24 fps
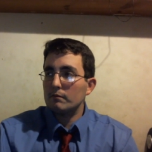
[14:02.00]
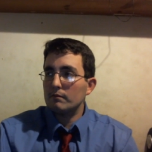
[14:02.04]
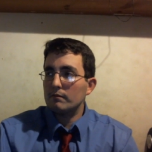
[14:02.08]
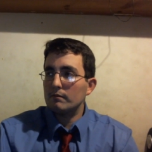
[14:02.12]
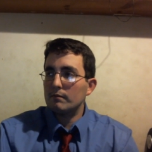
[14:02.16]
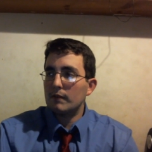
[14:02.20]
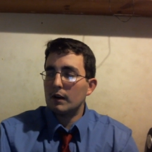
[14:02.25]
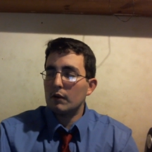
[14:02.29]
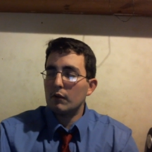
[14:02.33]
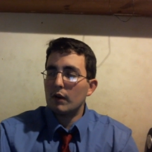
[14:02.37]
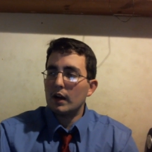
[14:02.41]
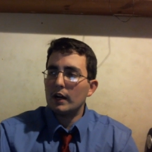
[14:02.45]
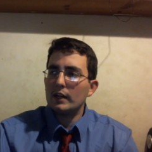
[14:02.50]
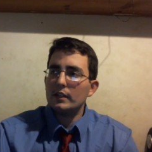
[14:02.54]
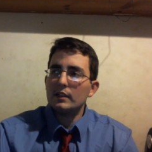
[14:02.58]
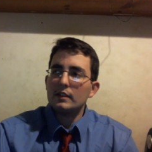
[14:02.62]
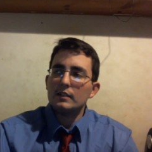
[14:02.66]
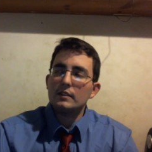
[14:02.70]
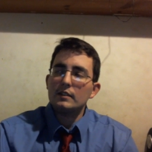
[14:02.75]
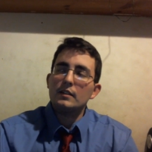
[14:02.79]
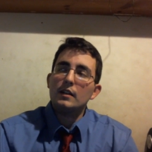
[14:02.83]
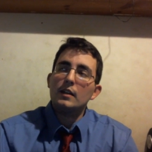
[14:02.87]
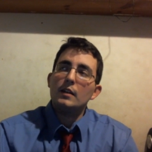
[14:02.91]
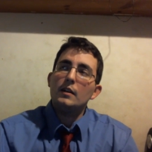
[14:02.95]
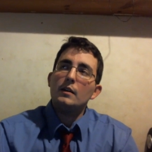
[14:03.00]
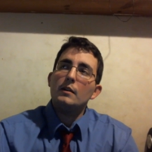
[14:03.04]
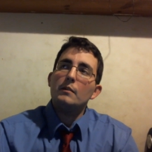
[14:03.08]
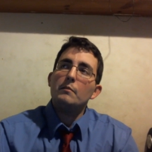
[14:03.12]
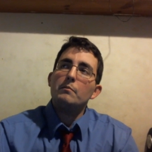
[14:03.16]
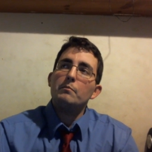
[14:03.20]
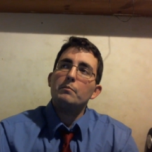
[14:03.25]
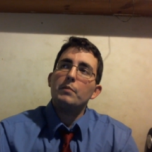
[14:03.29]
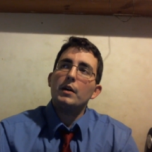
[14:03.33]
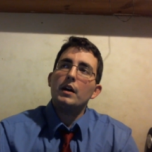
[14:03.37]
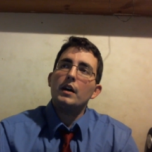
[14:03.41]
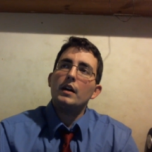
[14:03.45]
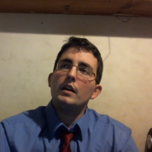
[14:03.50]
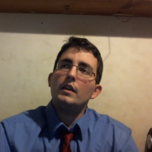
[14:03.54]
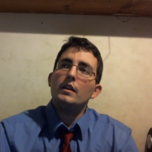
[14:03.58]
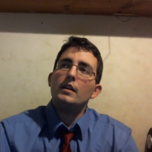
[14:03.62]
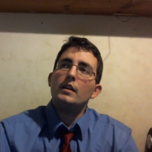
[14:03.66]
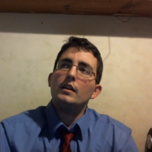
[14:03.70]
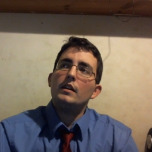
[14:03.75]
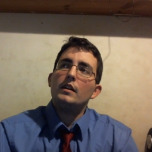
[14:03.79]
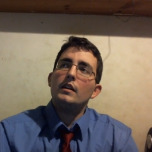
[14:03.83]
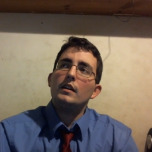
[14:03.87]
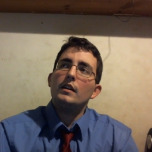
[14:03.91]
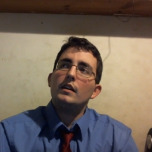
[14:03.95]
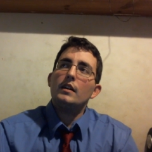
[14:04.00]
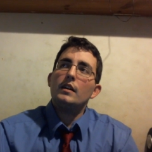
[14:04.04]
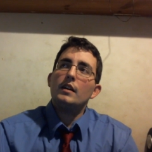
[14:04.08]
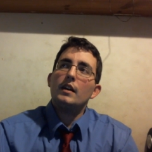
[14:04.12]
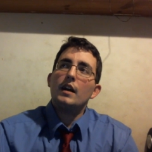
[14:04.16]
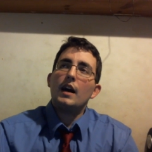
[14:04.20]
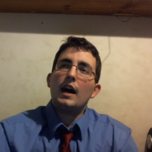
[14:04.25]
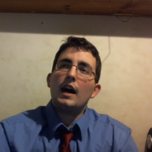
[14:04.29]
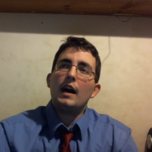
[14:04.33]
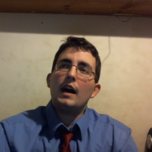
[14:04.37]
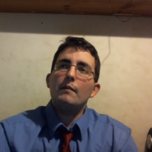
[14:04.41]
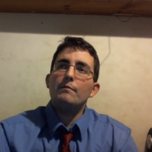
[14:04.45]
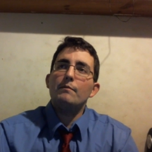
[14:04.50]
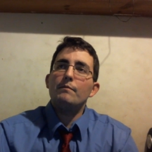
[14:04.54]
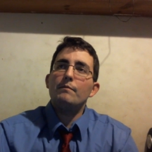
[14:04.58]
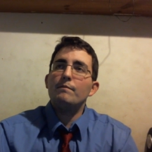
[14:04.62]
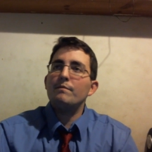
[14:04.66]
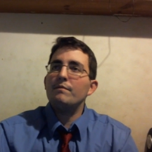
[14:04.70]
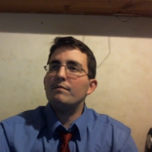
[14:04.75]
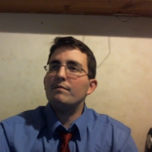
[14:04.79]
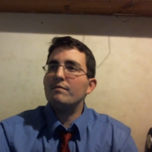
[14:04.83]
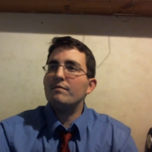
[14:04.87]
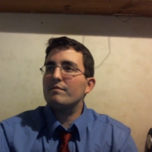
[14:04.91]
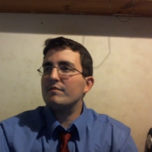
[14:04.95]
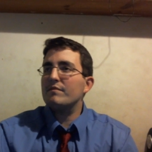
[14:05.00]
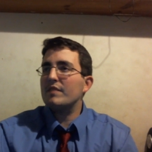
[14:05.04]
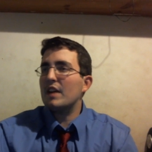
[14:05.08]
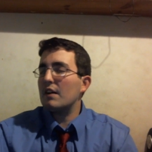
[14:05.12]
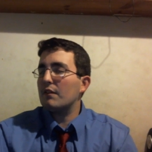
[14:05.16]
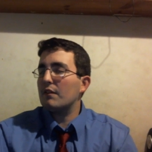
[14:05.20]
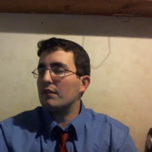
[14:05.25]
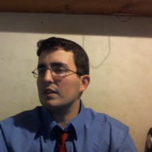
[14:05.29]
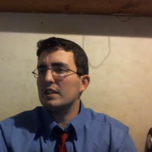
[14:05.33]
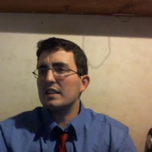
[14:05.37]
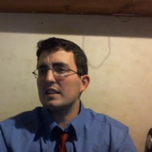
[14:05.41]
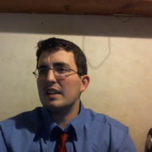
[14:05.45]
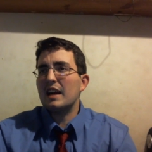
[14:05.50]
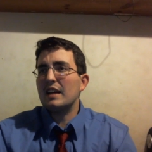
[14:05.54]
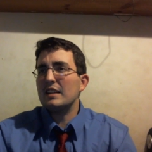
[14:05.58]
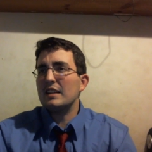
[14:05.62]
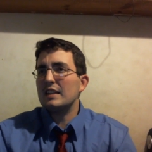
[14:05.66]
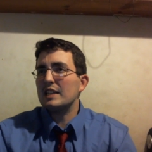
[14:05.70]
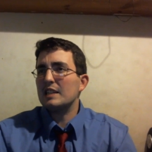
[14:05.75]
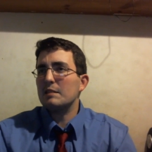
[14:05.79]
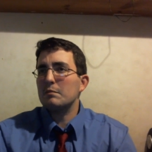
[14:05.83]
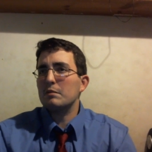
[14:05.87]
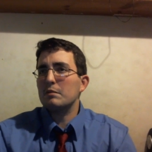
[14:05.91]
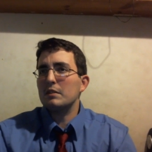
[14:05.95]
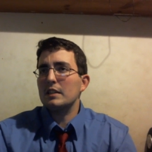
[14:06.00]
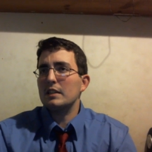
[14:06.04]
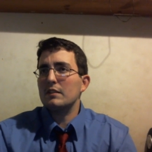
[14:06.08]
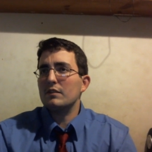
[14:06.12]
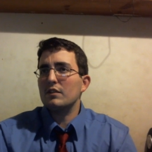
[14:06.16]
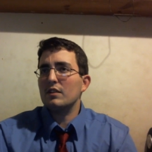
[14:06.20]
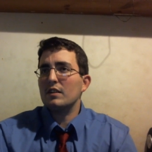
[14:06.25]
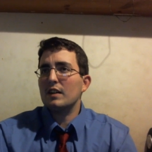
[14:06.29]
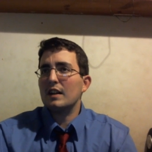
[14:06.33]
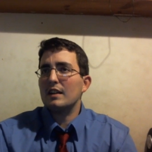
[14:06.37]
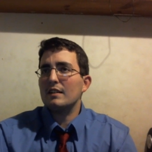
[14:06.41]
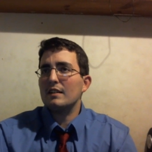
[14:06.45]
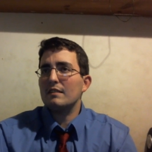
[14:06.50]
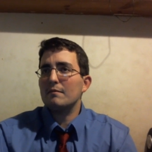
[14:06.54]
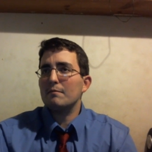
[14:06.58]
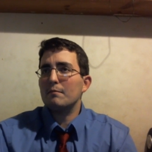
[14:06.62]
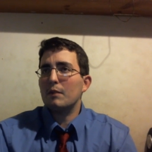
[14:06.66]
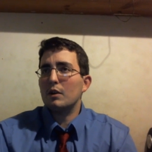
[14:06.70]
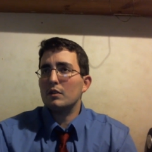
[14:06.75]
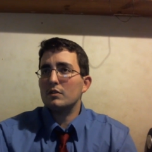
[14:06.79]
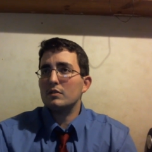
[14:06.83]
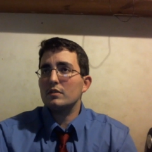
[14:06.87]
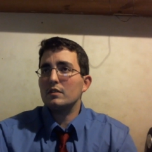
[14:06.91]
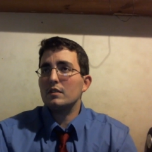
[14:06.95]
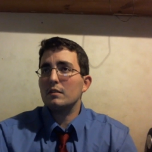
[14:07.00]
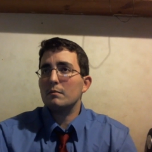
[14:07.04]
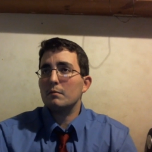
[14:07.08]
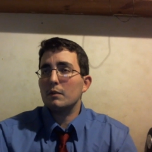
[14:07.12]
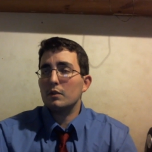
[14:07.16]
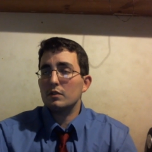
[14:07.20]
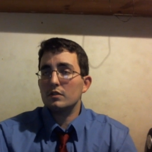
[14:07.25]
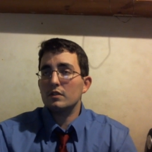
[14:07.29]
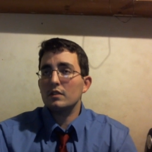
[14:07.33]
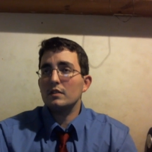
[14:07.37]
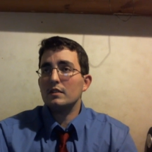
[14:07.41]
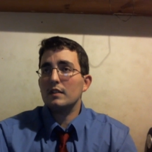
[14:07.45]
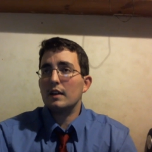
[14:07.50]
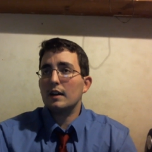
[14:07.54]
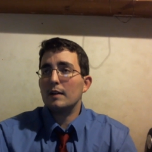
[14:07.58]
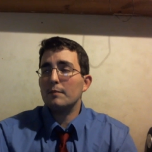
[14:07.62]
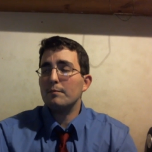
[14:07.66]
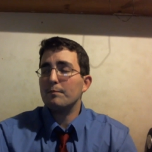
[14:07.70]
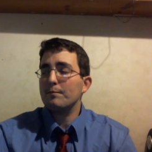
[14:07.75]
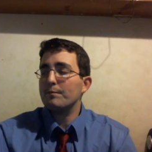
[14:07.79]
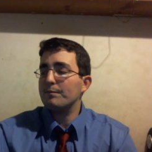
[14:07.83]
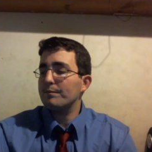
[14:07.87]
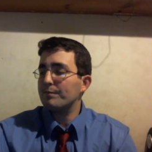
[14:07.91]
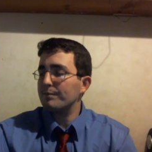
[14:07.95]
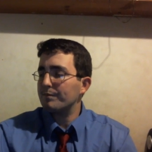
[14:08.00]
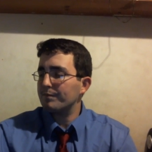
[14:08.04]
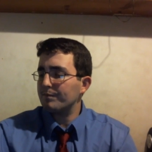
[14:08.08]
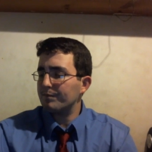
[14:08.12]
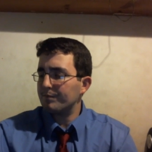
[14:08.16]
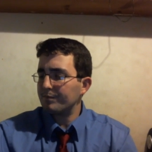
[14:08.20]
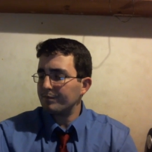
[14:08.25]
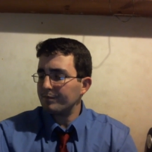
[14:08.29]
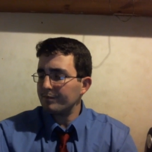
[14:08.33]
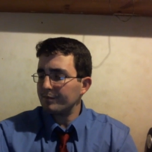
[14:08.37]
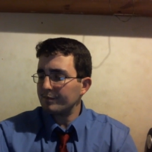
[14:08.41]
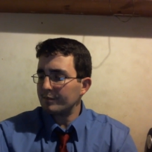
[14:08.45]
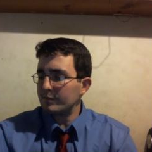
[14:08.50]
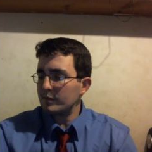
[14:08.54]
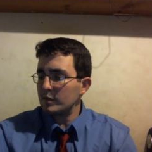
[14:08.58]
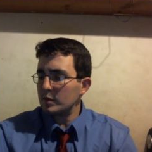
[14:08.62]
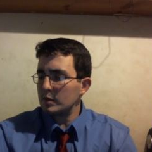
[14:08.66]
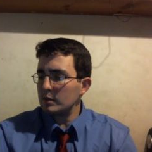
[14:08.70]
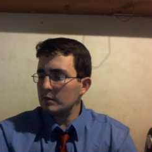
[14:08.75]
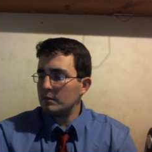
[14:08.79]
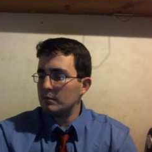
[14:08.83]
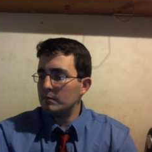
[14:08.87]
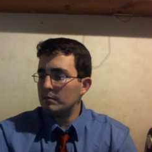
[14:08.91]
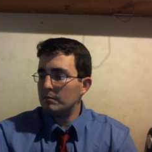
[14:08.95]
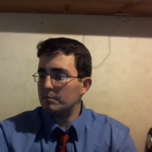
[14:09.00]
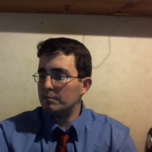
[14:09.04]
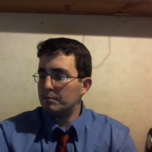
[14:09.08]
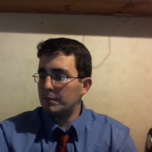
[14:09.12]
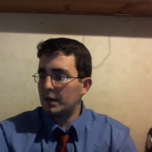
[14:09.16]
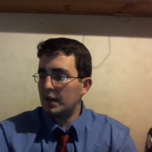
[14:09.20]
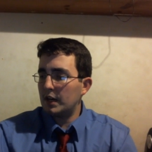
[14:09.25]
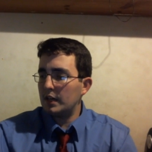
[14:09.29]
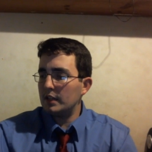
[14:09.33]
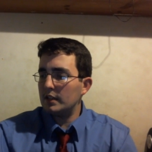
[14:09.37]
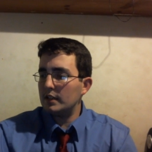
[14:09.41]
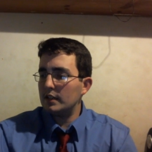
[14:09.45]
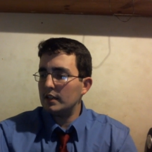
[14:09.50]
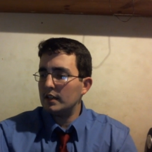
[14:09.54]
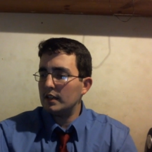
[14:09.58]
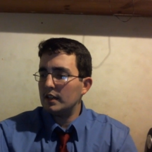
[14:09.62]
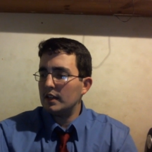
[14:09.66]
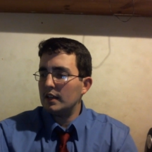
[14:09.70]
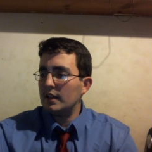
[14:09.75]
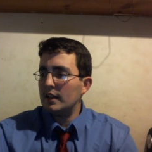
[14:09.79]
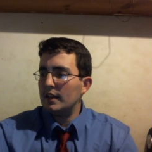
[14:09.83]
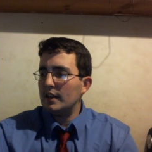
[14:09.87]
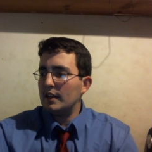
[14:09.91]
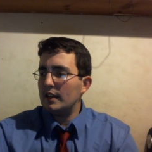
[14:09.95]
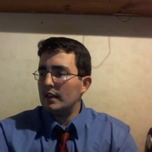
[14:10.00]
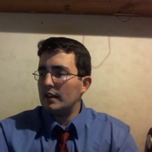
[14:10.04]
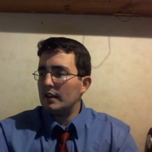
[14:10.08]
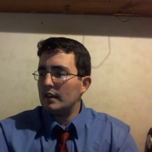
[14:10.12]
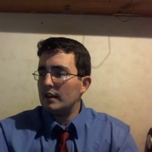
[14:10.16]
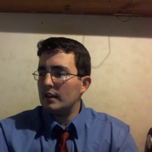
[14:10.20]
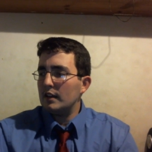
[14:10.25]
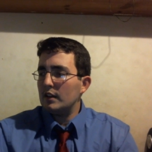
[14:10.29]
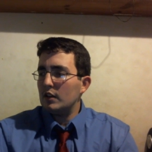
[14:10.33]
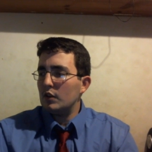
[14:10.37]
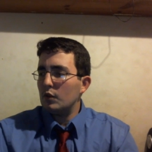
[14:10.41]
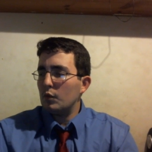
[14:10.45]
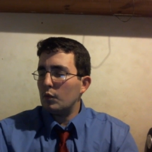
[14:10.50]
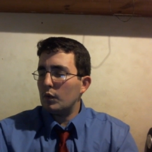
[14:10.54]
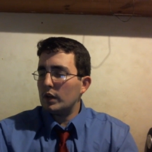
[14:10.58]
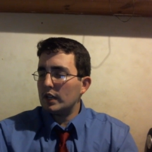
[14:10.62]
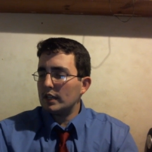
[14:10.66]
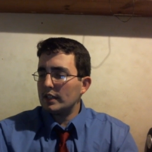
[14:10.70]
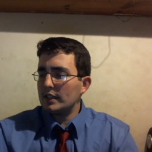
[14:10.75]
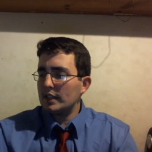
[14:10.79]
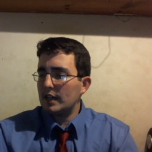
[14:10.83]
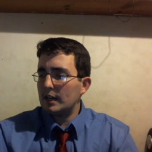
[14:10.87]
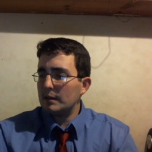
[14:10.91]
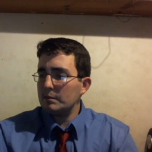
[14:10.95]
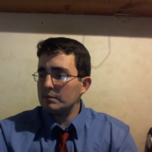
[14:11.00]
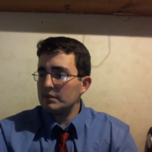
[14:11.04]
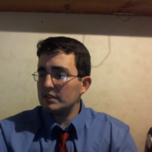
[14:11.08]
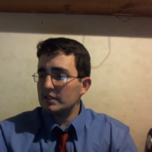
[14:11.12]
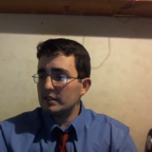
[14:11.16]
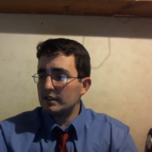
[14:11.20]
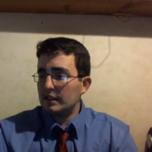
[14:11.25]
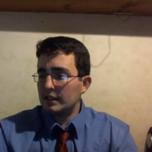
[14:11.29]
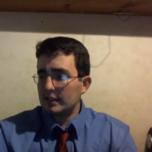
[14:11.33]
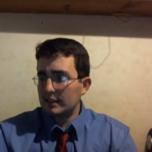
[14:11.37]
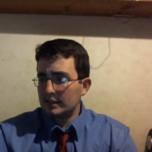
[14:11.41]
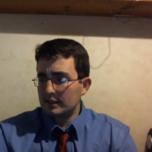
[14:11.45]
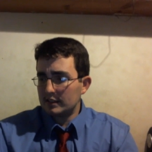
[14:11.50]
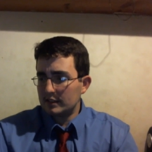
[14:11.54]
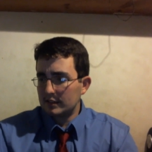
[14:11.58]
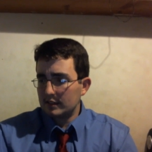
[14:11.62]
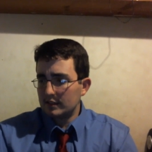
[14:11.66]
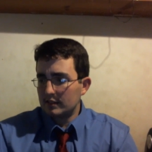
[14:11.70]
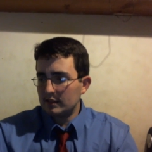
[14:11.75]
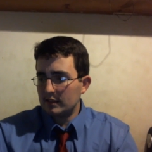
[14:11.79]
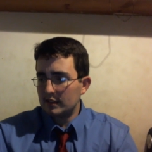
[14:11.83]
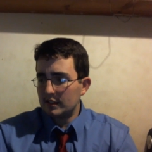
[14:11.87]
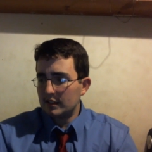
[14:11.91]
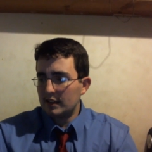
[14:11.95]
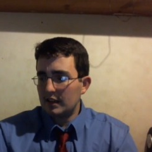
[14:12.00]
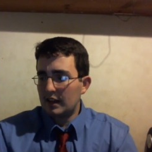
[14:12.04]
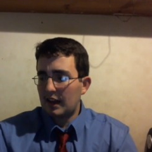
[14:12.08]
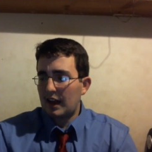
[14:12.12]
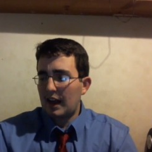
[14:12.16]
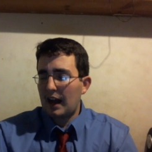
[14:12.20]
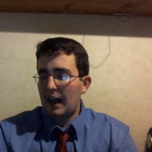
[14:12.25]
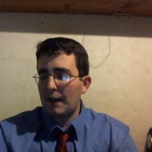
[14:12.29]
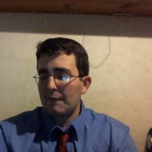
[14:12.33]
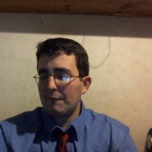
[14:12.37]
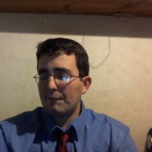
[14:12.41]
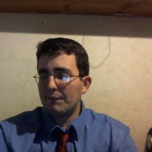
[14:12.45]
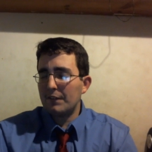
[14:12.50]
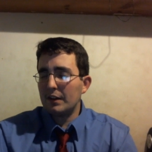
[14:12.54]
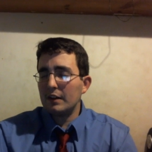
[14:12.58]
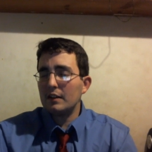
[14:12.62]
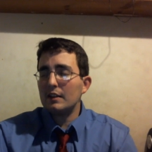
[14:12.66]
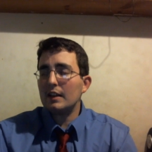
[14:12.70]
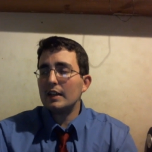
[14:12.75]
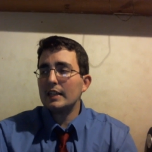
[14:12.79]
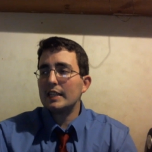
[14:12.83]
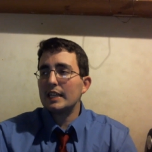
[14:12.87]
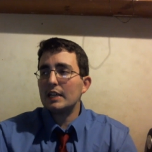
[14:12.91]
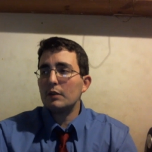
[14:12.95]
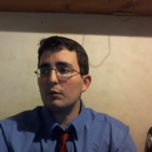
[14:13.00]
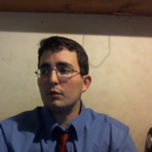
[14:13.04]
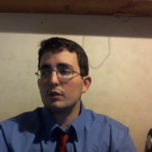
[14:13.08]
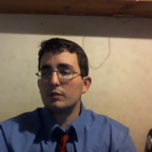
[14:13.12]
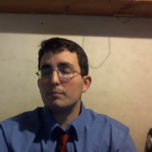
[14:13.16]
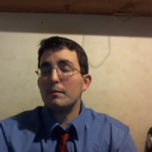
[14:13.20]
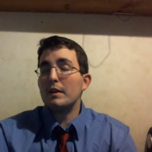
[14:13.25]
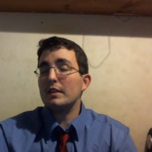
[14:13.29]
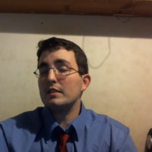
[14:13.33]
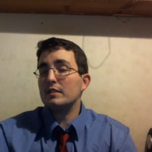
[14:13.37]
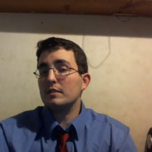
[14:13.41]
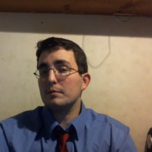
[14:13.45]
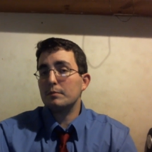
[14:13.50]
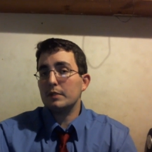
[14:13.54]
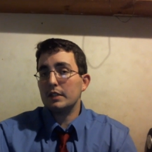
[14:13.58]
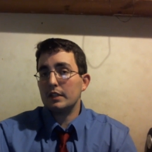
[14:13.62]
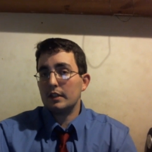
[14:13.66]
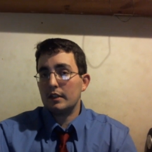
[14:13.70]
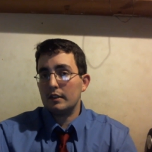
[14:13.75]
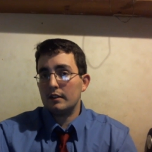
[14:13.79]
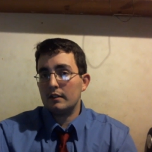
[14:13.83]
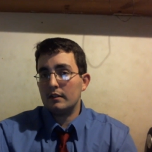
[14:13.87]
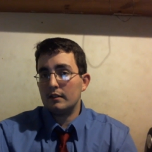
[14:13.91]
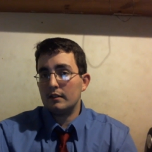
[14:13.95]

my writing, but I'm definitely not like a believer at most of, most of the time. But when it comes to this, I feel like it was meant to be.